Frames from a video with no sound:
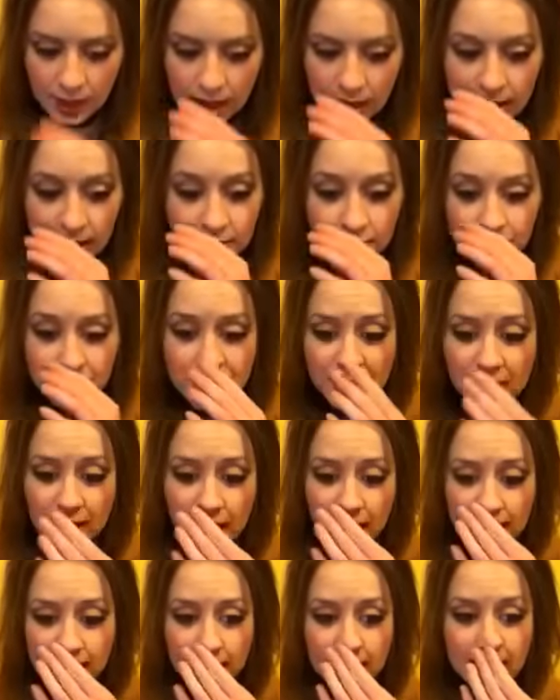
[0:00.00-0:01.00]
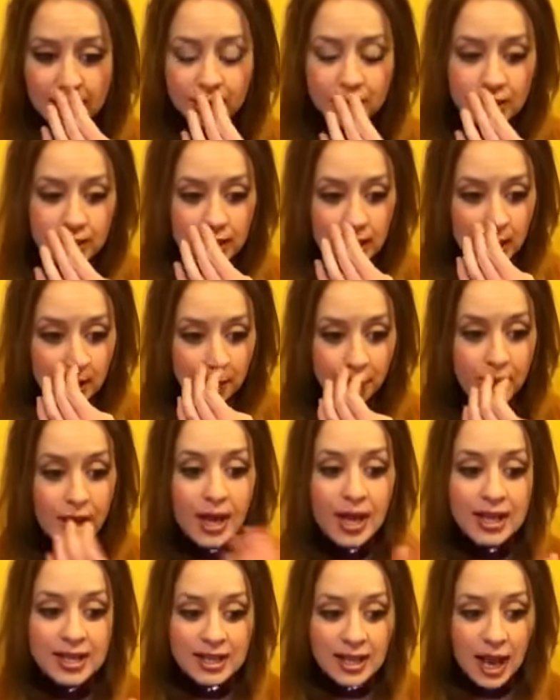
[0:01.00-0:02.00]
Another thing, I like the
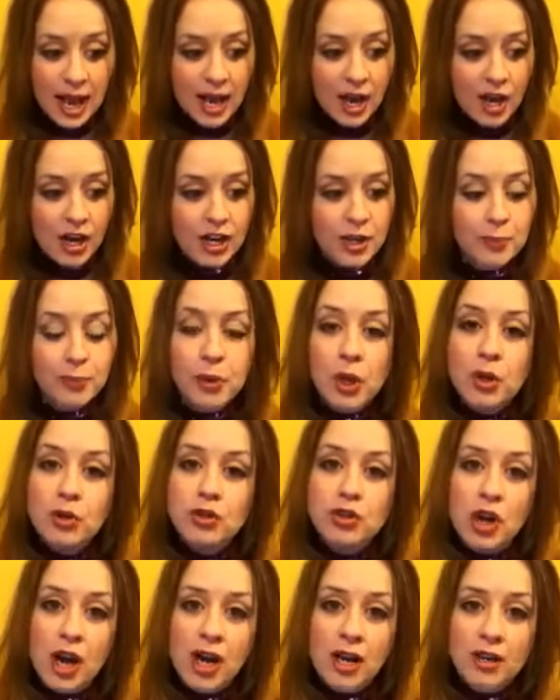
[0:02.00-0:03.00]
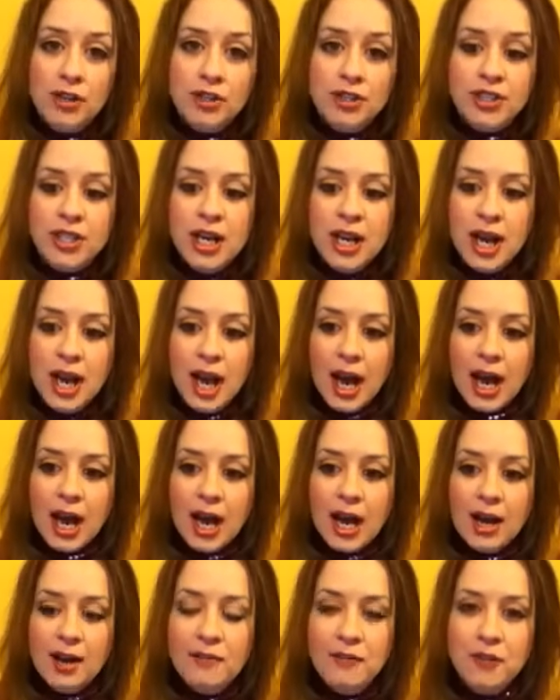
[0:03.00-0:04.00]
ionic blow dryers.
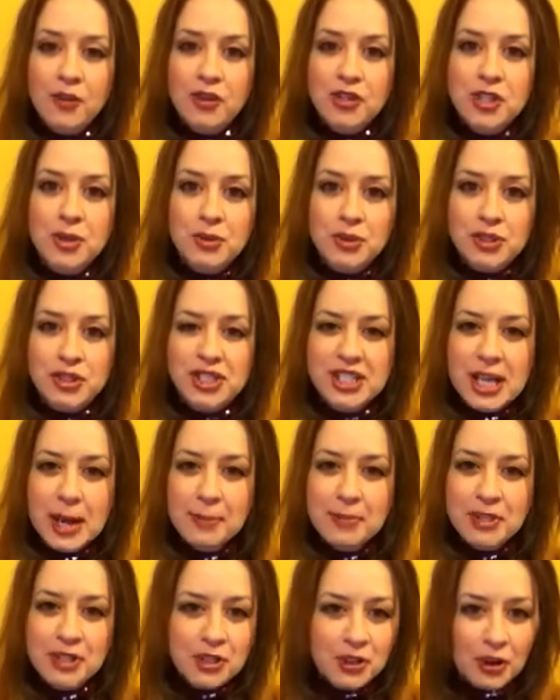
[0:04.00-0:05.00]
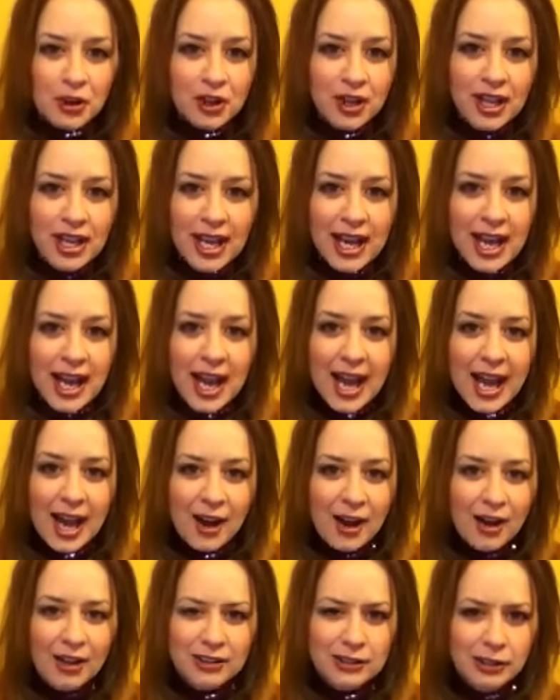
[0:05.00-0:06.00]
At first I was a little skeptical.
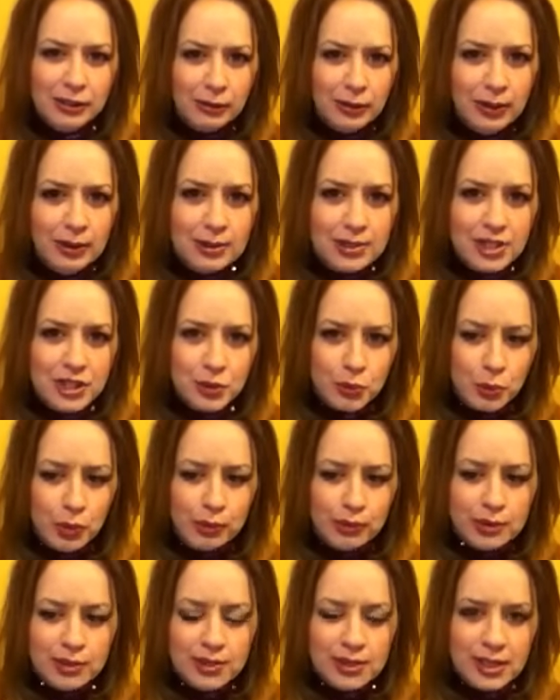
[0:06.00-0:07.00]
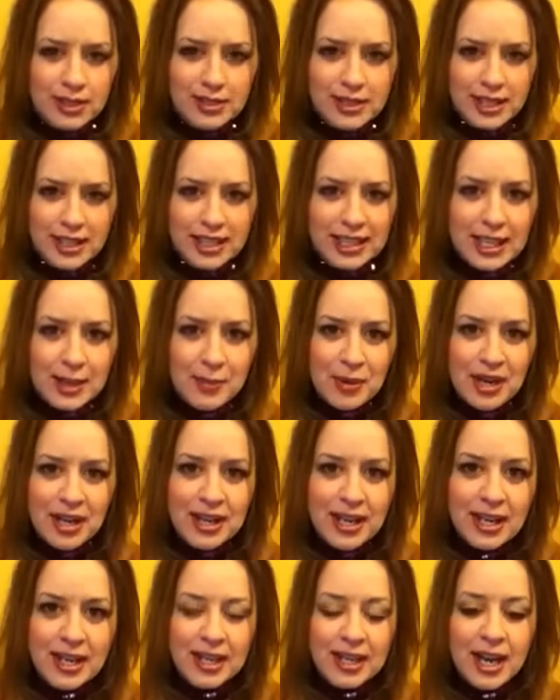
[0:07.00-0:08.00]
How does this work? This sounds like a
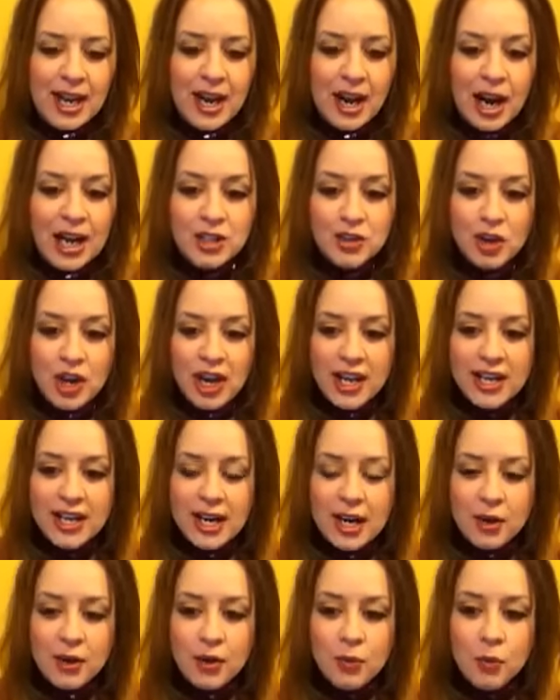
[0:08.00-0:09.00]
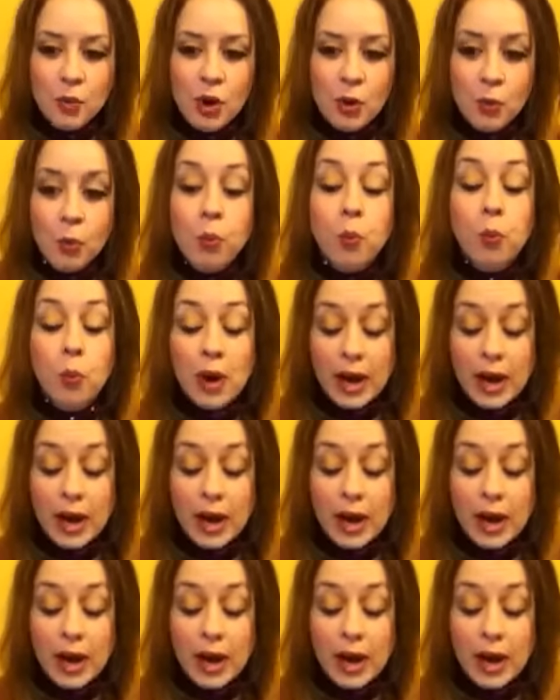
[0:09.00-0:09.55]
gimmick, and I tried it out and